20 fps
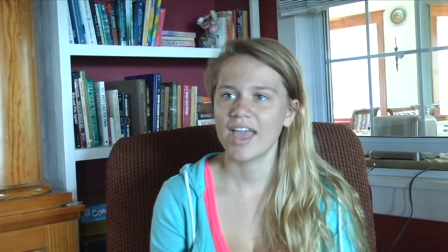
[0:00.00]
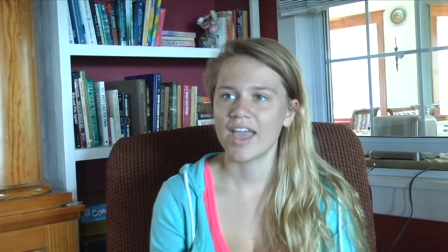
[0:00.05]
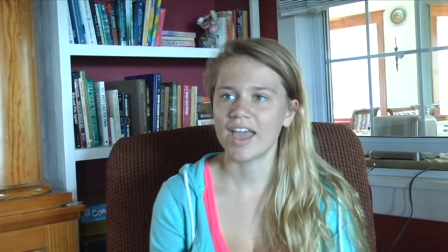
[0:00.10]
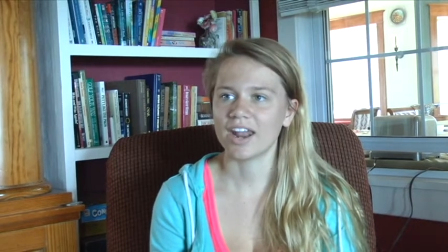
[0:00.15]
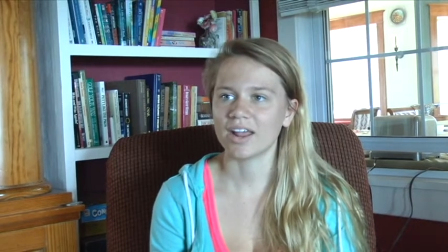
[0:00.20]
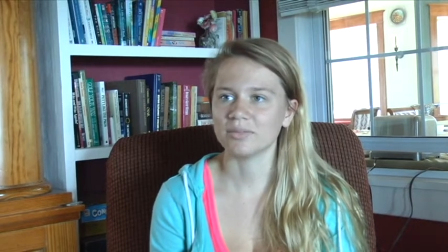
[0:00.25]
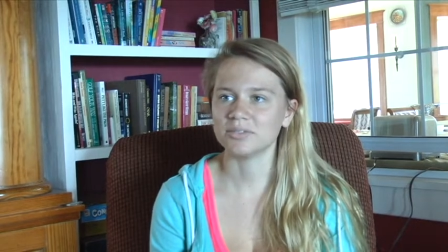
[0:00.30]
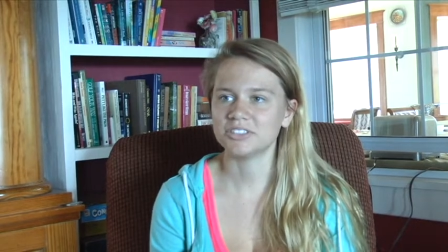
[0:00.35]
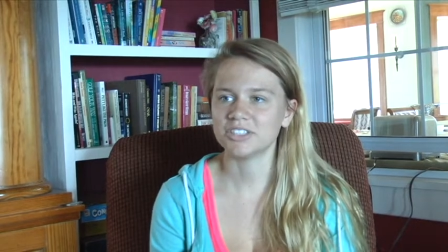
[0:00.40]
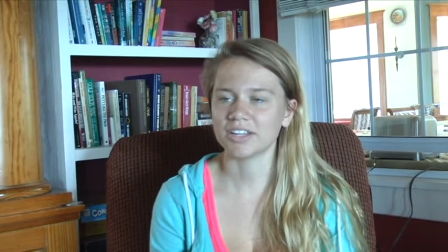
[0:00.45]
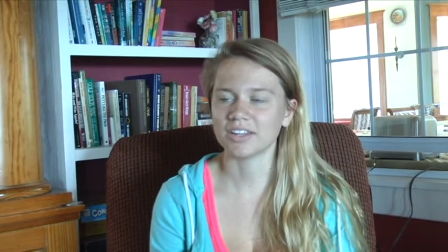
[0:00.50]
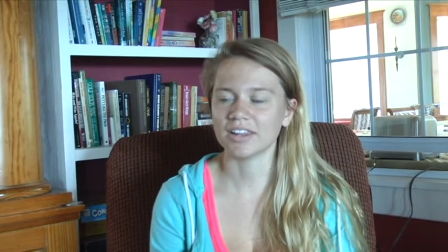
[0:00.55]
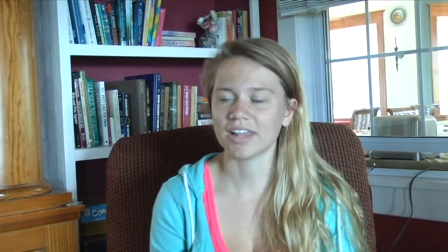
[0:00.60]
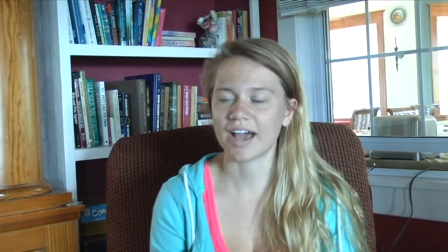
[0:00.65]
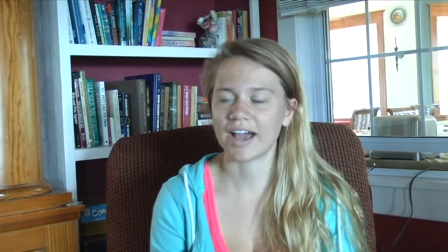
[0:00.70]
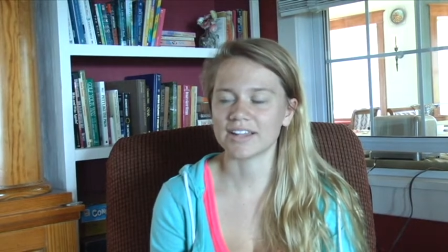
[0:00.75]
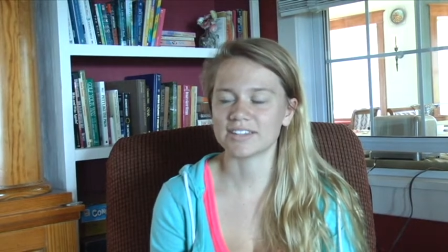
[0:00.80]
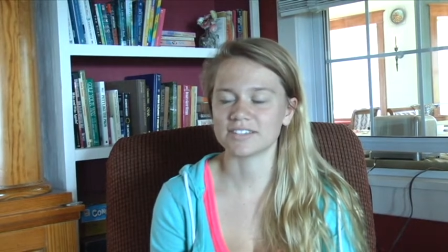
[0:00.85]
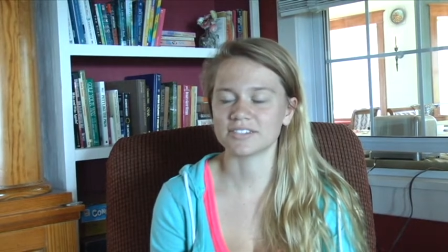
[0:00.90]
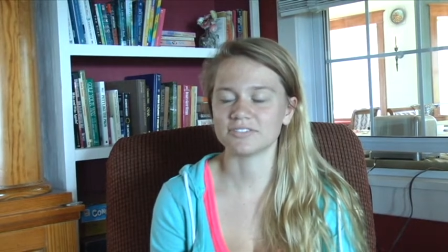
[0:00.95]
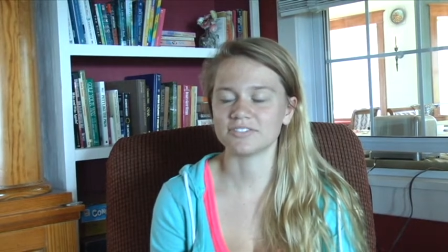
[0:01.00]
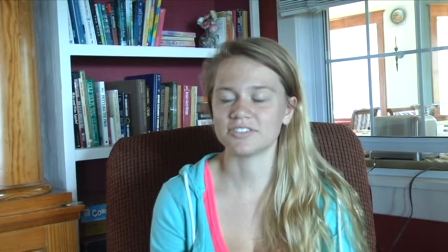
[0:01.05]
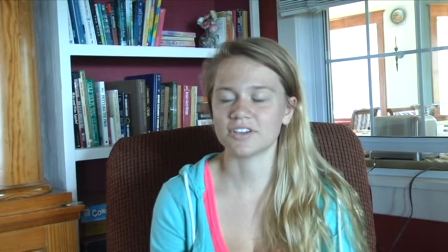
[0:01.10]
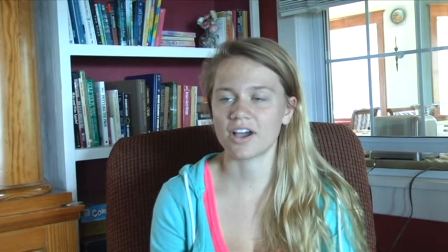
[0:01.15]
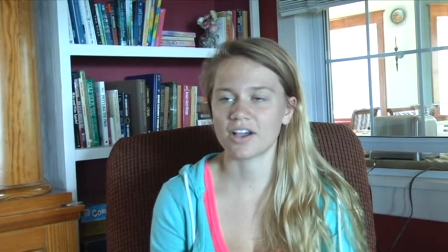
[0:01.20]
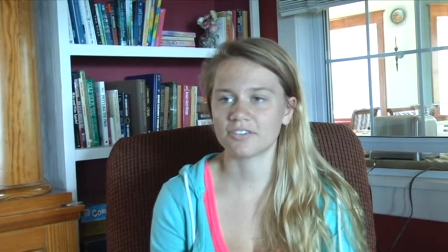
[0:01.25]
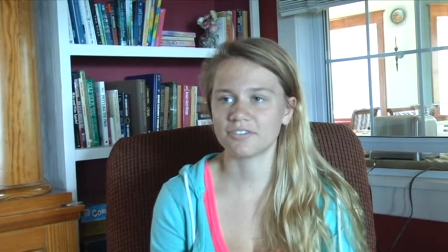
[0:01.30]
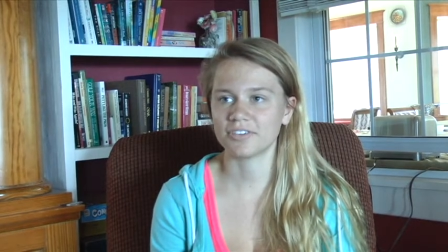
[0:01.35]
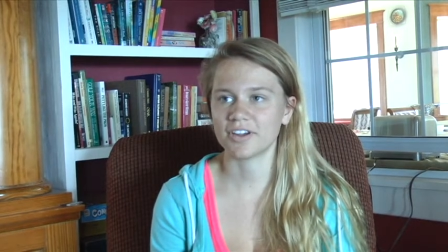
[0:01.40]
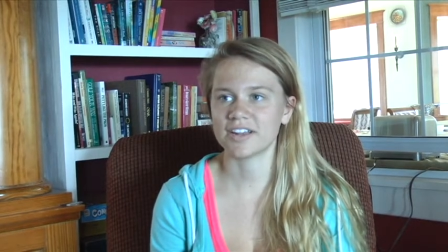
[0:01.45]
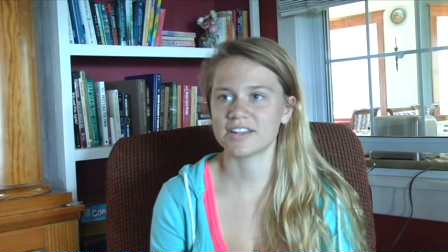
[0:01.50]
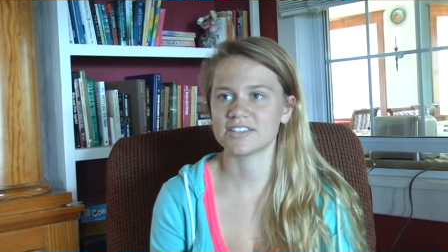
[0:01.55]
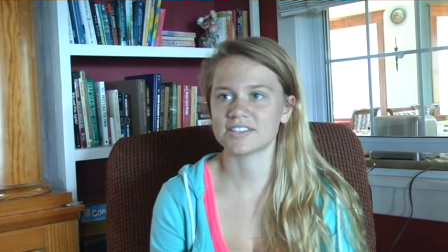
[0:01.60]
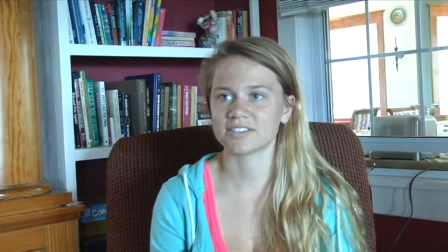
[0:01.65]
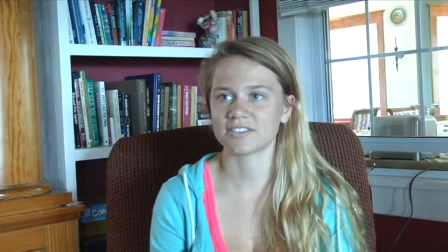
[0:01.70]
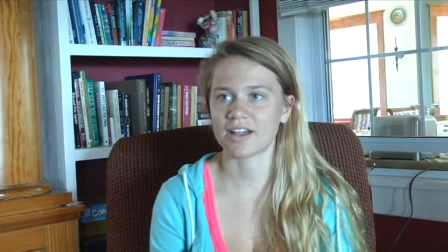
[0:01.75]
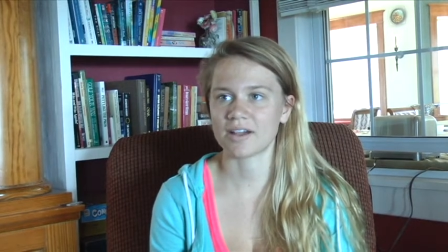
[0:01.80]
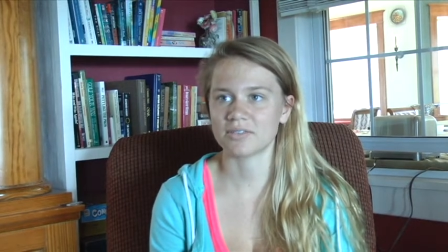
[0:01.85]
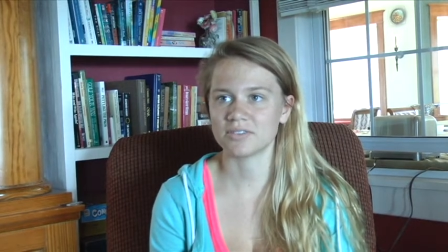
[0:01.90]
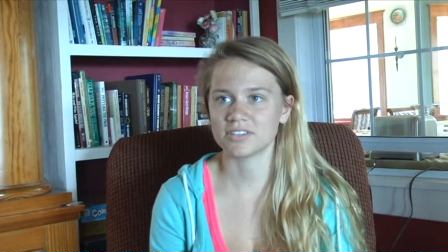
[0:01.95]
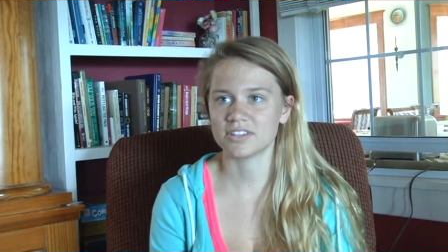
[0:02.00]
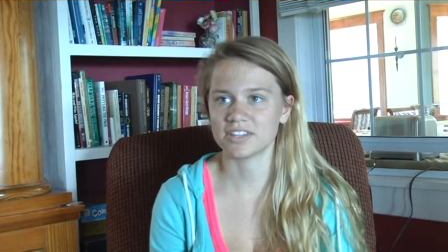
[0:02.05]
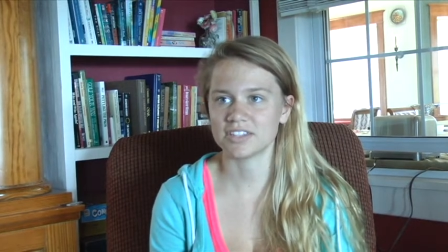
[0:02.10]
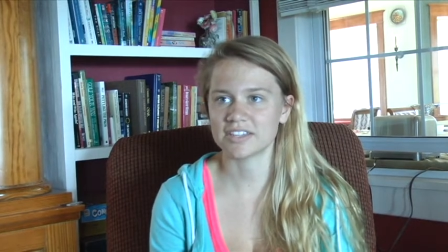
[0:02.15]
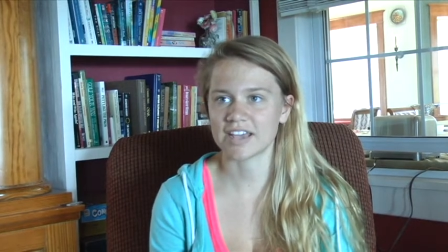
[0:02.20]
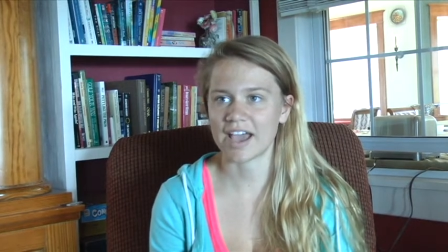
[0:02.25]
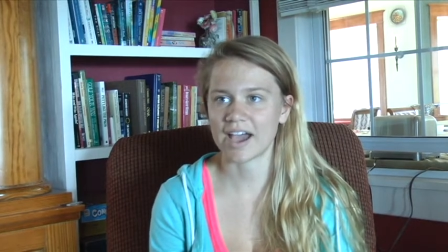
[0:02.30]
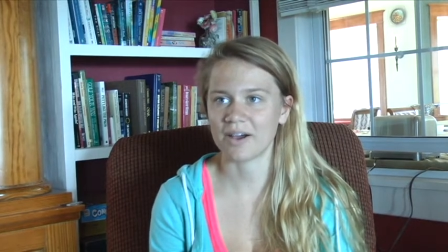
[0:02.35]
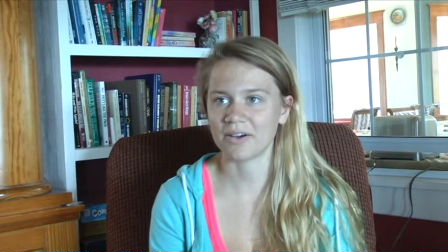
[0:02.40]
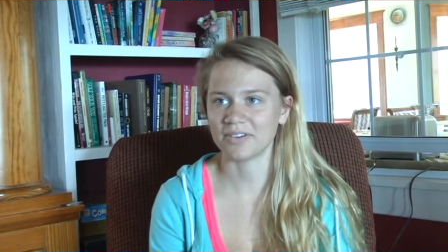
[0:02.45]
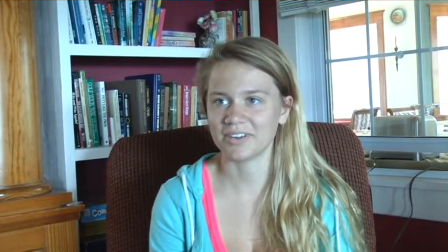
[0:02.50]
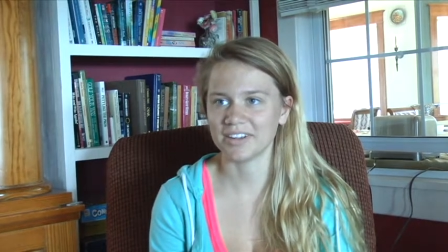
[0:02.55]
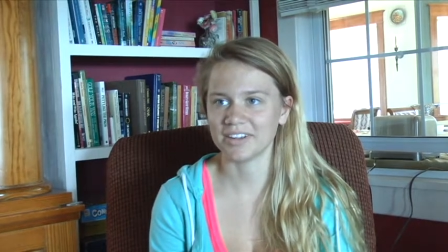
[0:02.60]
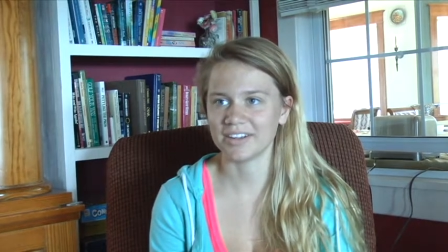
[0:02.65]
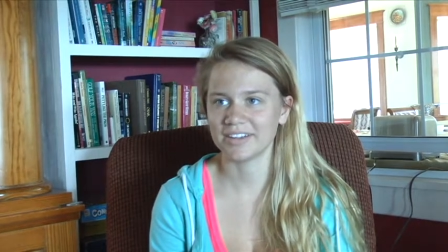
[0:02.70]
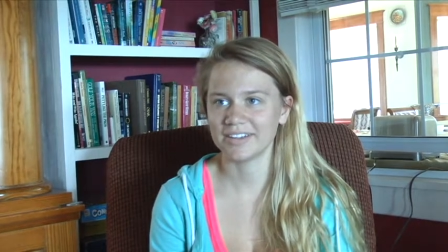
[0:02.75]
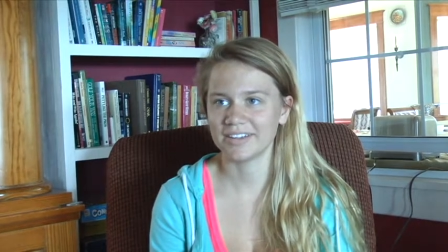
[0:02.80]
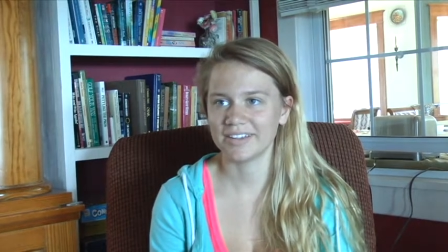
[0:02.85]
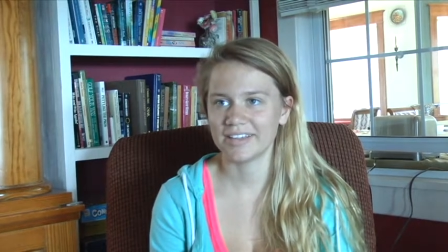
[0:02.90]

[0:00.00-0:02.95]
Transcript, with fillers: And um, she had lots of dog friends around the town and